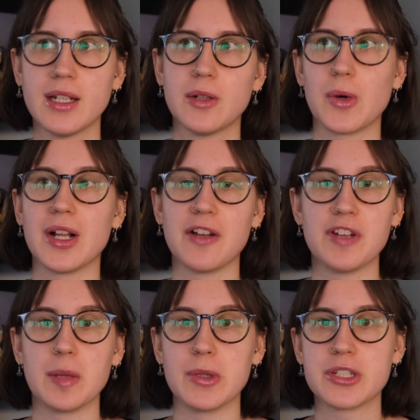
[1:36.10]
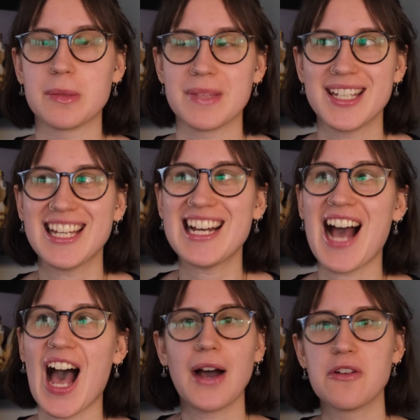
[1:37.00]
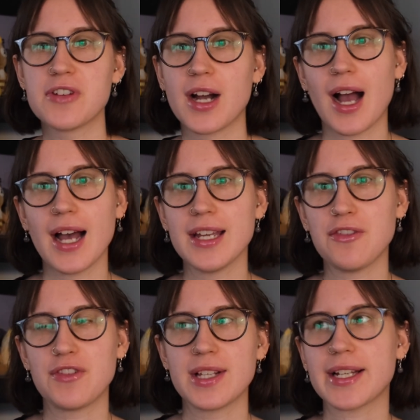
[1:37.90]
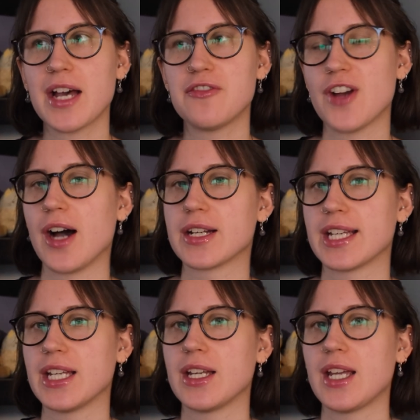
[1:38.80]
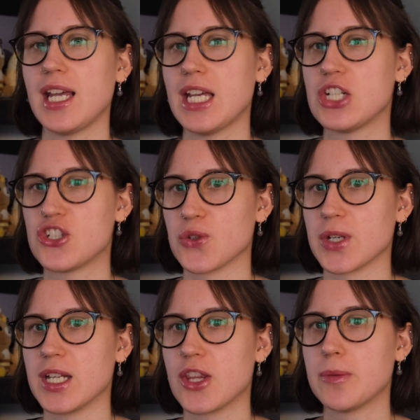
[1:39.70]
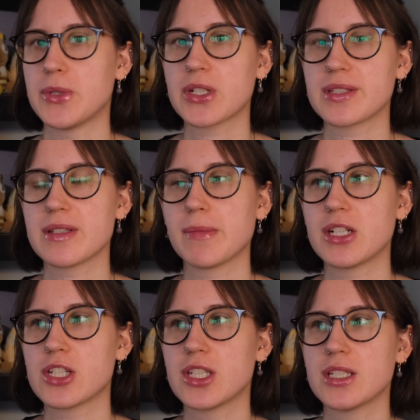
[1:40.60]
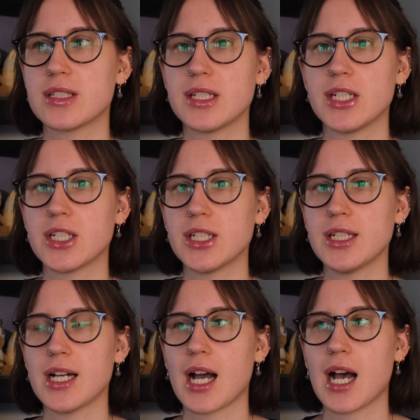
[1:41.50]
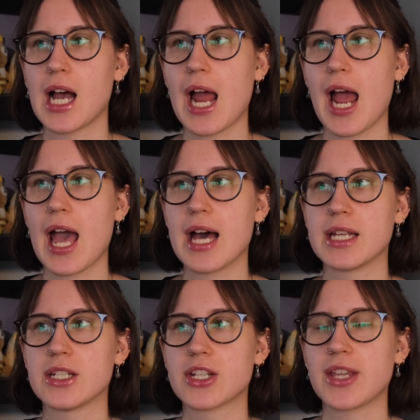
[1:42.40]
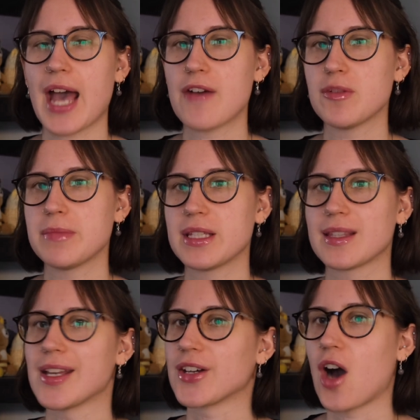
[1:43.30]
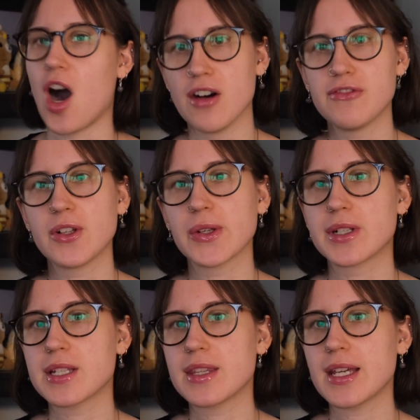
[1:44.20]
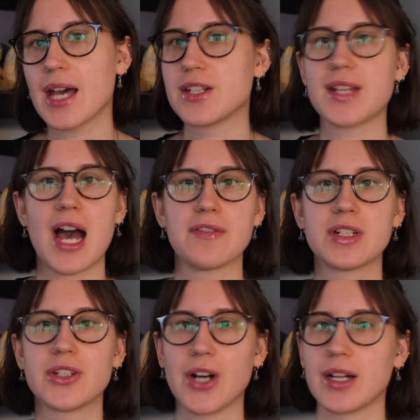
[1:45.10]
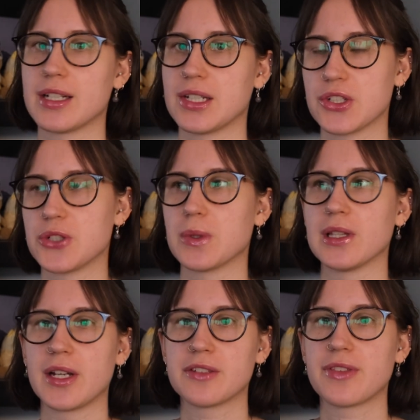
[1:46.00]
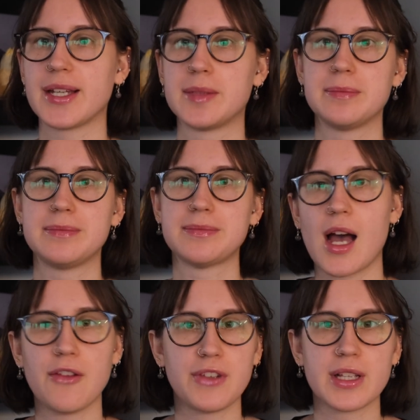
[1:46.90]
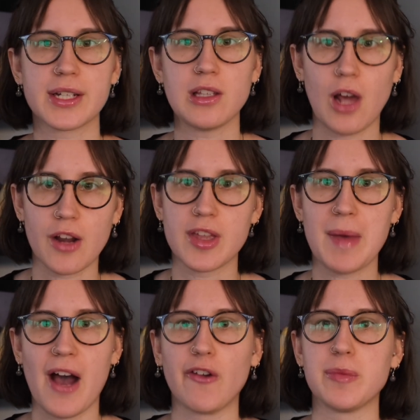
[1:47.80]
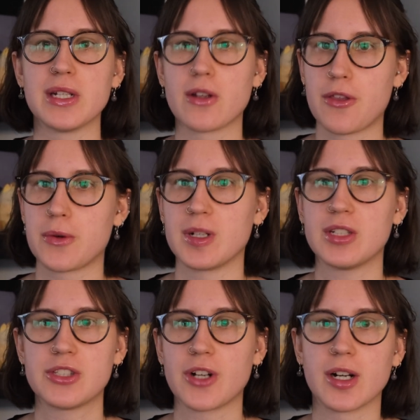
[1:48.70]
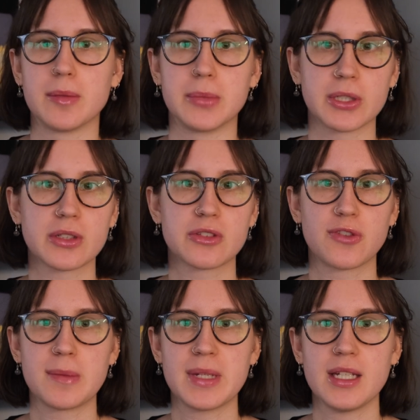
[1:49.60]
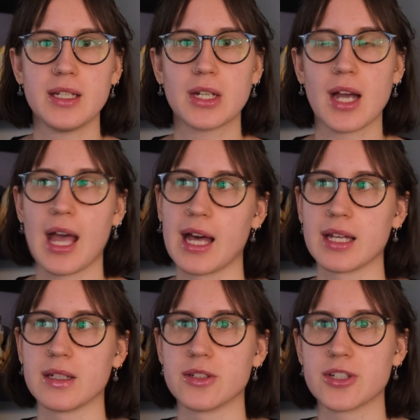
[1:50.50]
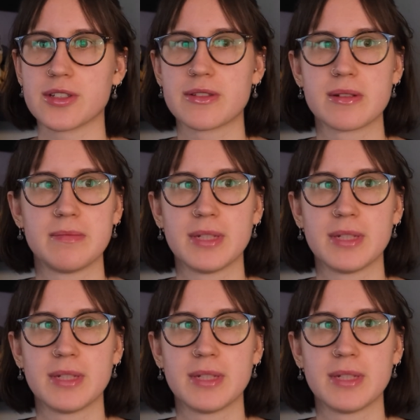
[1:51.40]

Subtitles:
well, available to me. However, I feel like I have not enjoyed the books as much this year. And they haven't been like awful or anything, I just haven't gone into a lot of them. I feel like a lot of them have been 3-star books for me and just